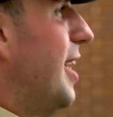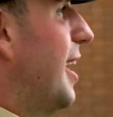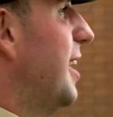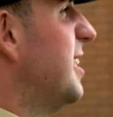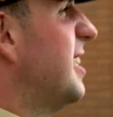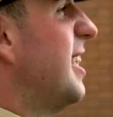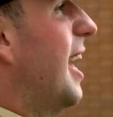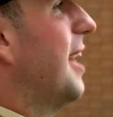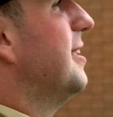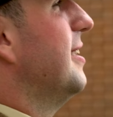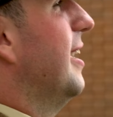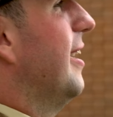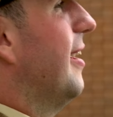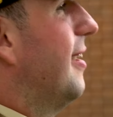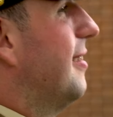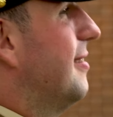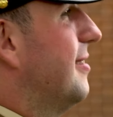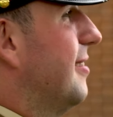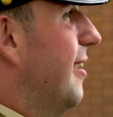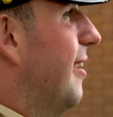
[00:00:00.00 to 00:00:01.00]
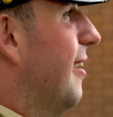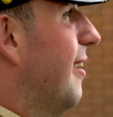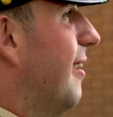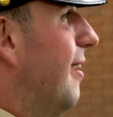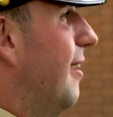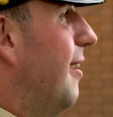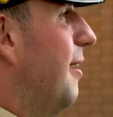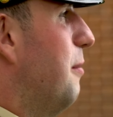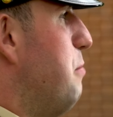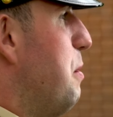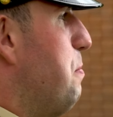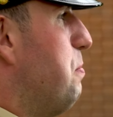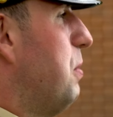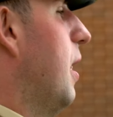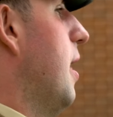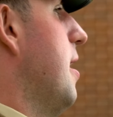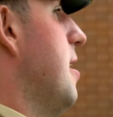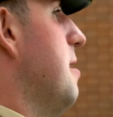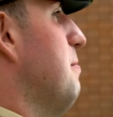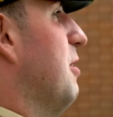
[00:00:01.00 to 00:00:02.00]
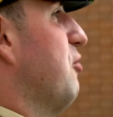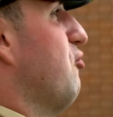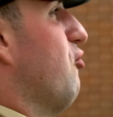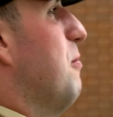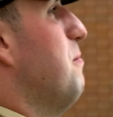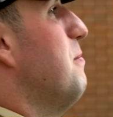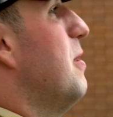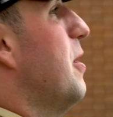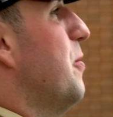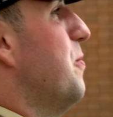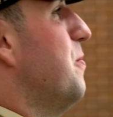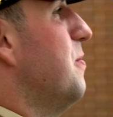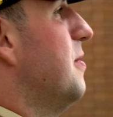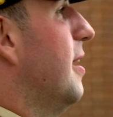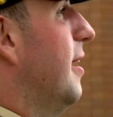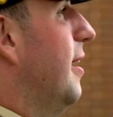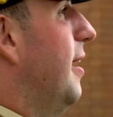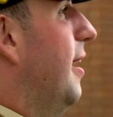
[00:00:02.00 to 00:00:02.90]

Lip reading: ecstatic to be playing my trombone,